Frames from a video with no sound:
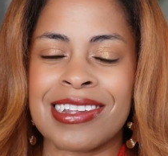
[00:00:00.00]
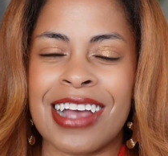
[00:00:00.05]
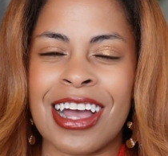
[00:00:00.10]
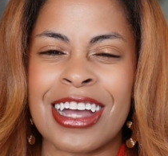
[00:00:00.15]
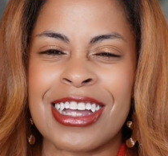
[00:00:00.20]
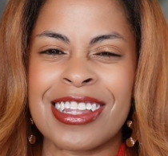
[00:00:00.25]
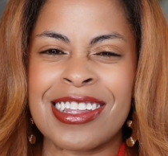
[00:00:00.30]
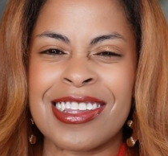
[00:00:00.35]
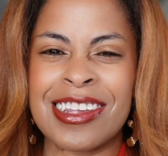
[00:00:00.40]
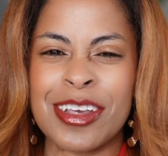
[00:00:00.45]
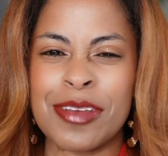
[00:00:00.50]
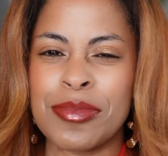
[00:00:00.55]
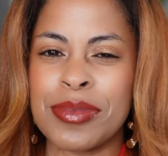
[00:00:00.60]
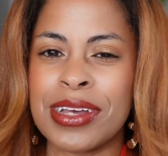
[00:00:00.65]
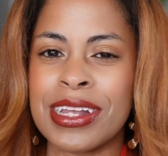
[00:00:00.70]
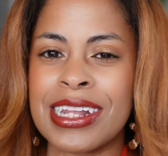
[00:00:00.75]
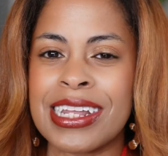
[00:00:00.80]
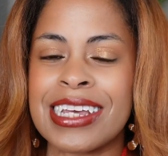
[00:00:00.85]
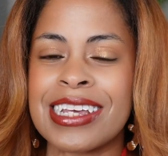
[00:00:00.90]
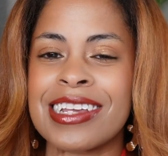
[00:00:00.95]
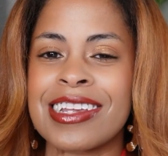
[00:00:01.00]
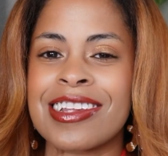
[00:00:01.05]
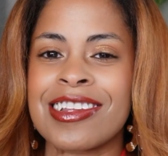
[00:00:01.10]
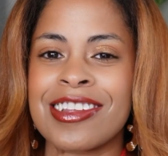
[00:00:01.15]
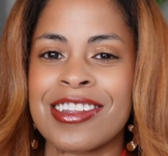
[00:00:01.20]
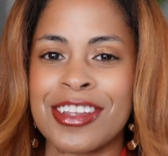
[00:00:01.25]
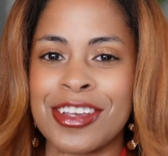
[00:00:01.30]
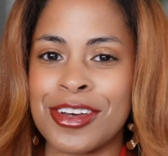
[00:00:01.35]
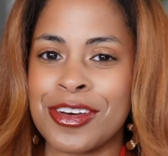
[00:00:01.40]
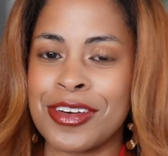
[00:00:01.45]
I typically
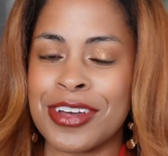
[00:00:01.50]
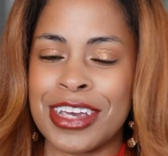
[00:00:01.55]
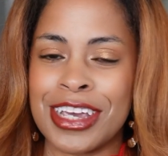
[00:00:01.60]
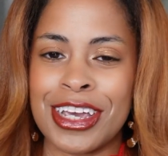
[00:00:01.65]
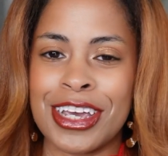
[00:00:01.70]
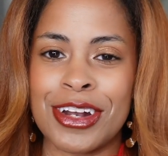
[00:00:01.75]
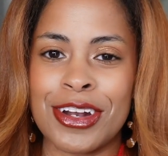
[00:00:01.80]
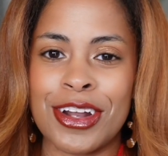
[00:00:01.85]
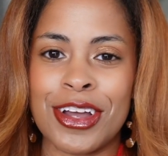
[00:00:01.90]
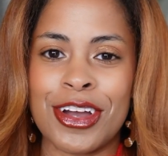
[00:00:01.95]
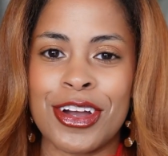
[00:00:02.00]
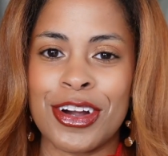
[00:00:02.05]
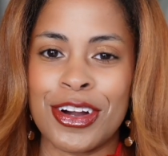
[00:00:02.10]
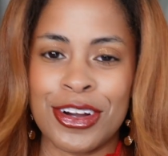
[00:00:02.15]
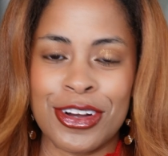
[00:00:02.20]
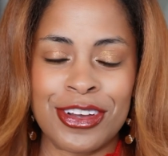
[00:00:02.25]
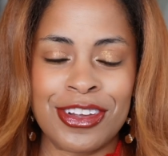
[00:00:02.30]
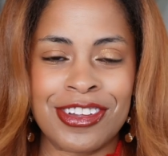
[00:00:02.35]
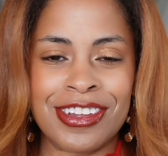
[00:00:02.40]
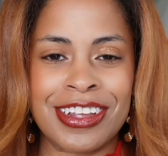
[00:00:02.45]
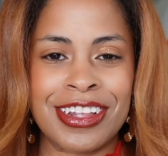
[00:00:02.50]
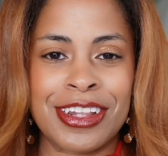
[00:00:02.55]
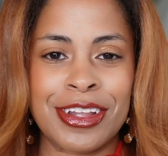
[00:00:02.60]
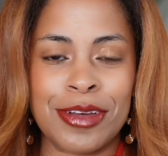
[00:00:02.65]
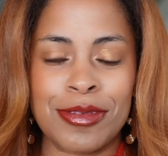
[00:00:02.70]
still get curls in them.